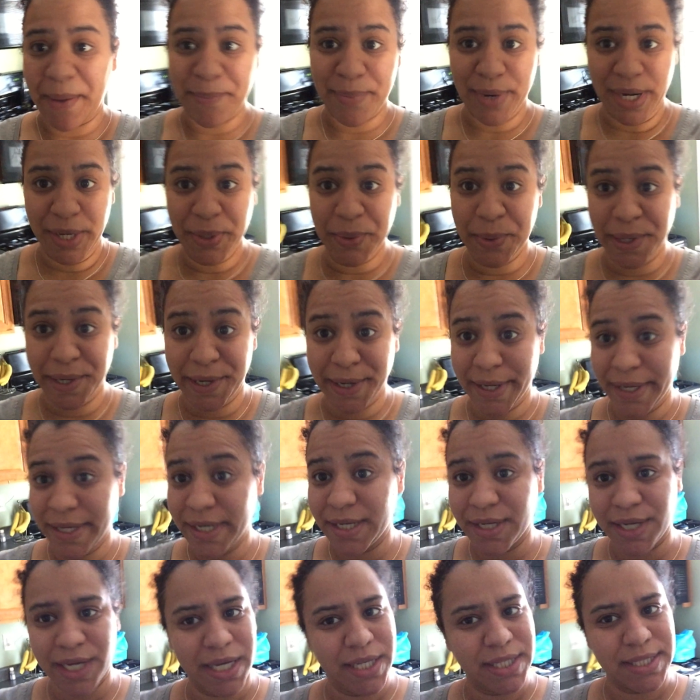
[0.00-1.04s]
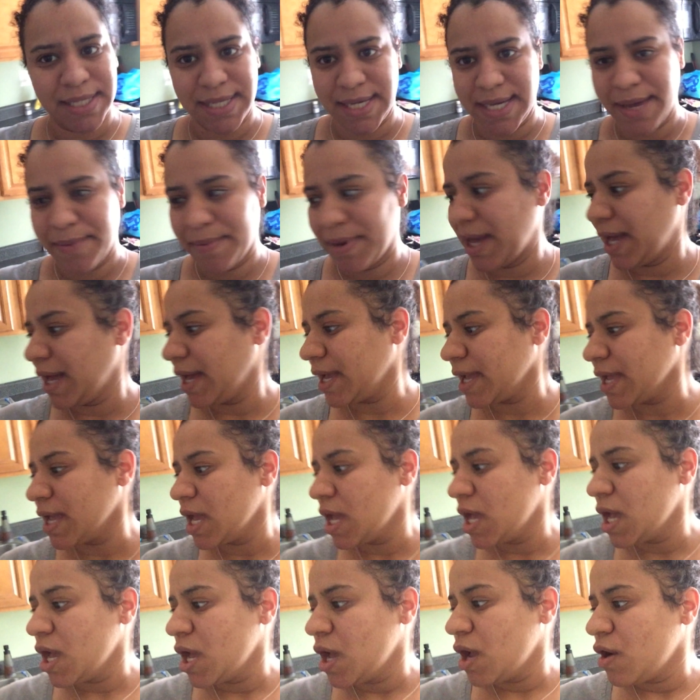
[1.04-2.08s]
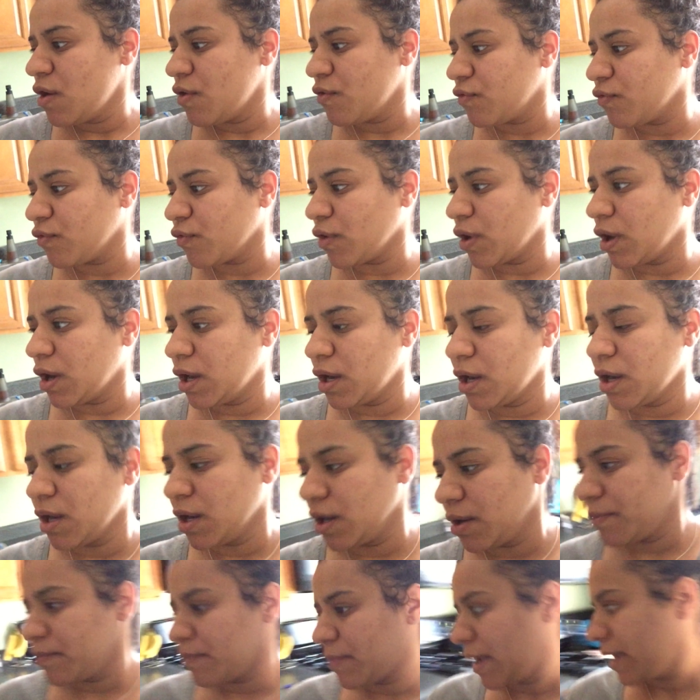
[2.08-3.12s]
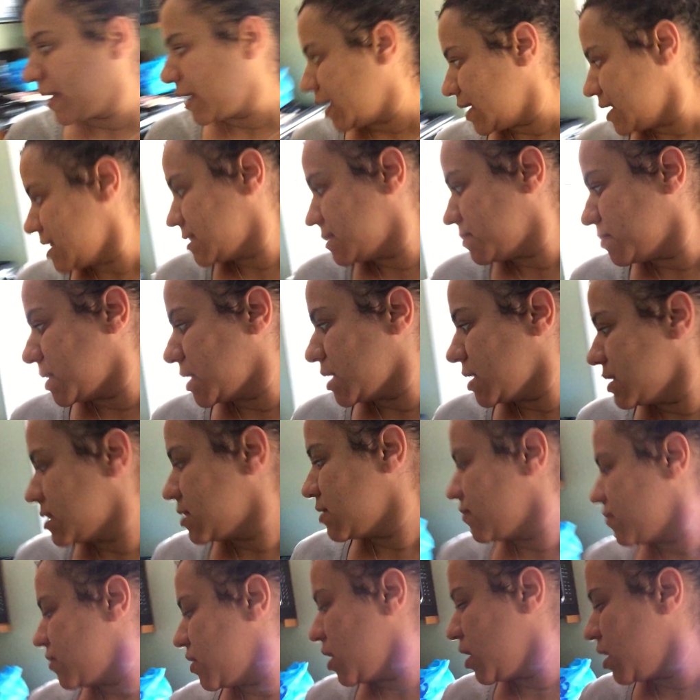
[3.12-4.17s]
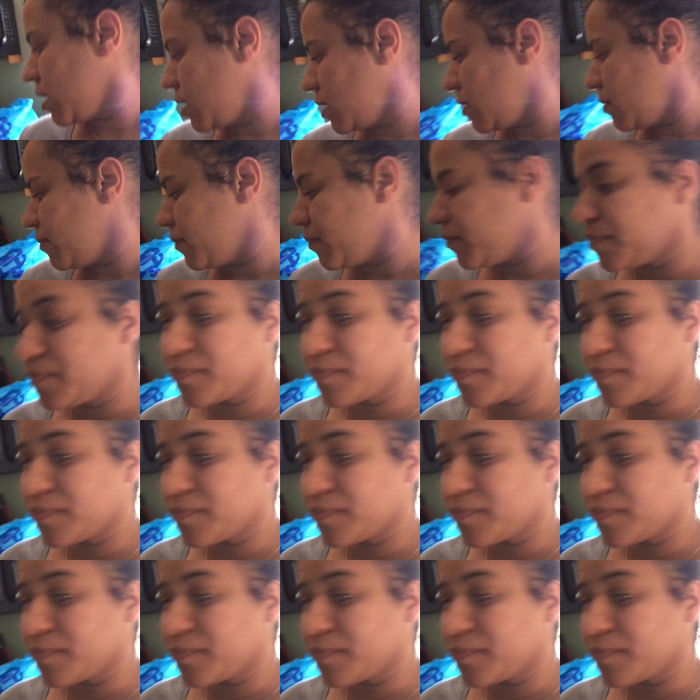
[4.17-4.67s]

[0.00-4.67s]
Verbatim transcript: period, TMI, from, I guess, because of the